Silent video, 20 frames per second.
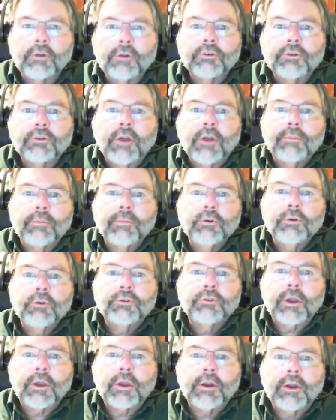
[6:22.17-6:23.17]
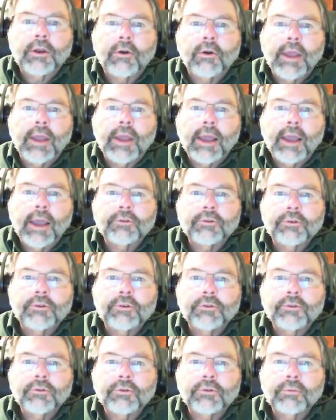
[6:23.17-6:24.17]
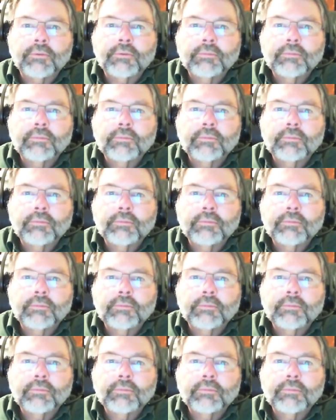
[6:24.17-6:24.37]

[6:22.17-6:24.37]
I'll just type Use Secondary Axis.